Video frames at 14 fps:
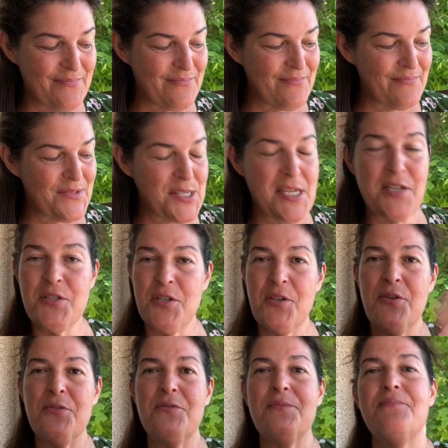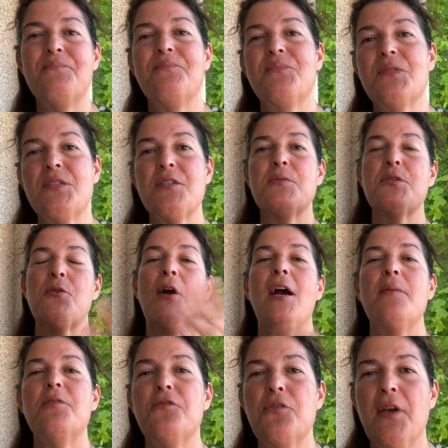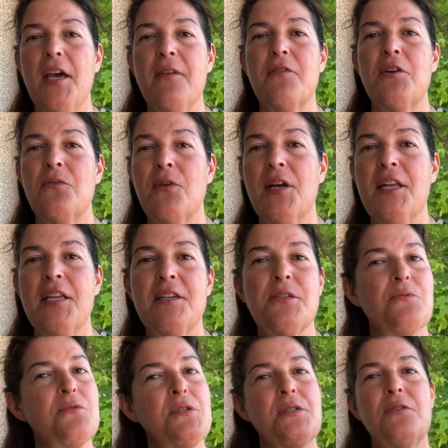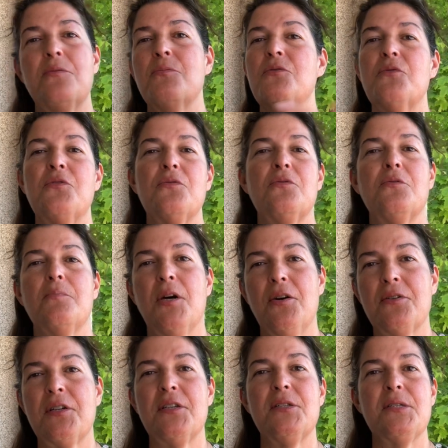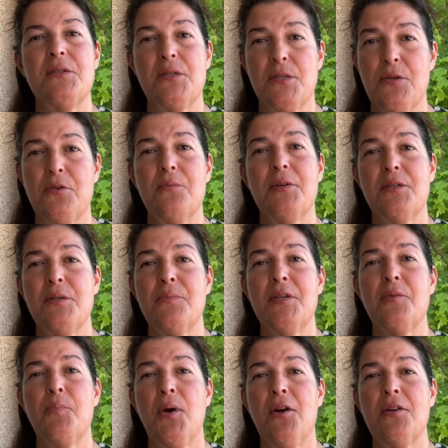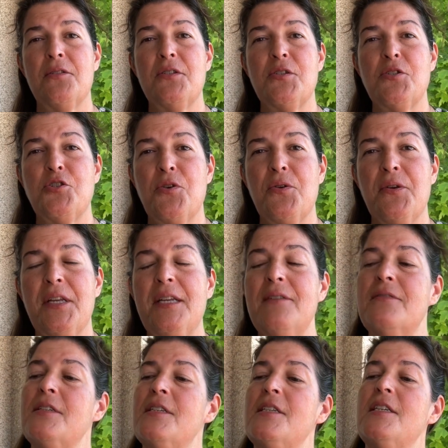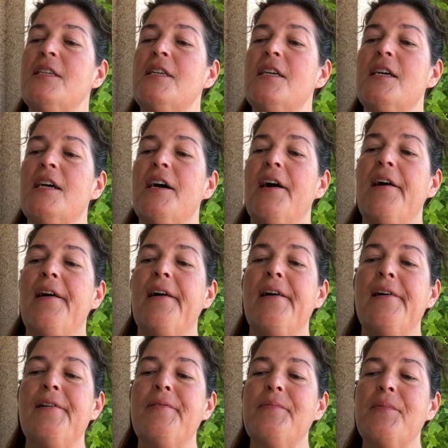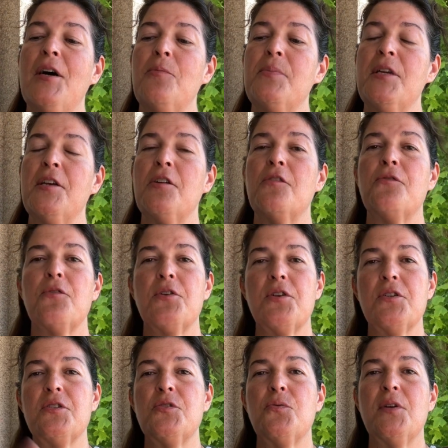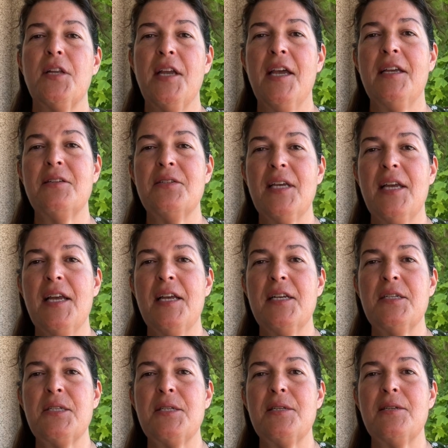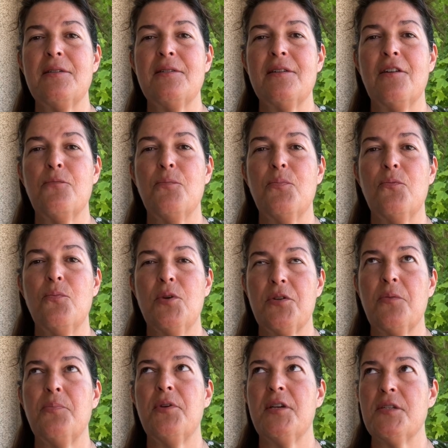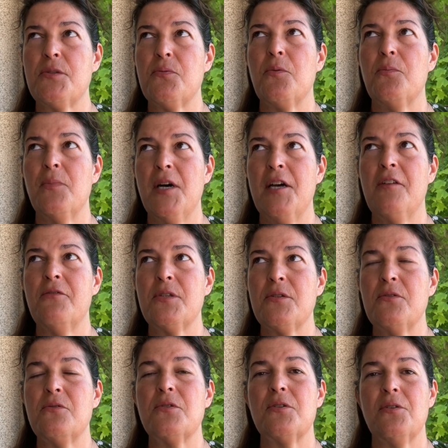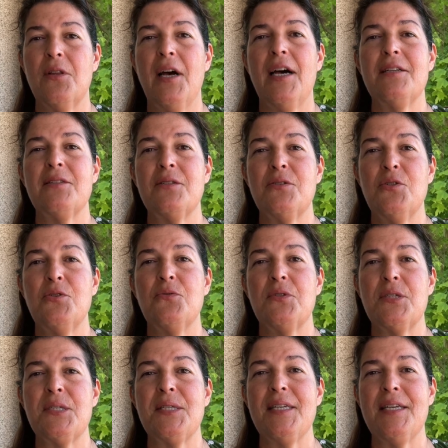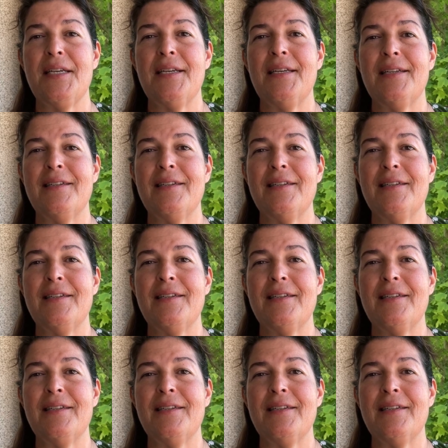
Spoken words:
stay tuned. Subscribe if you haven't already, because we're still moving through the Balkans and Serbia is a big part of this journey. I'll be here for a good 28 days. Booked the place for a month, so there's a lot to do and see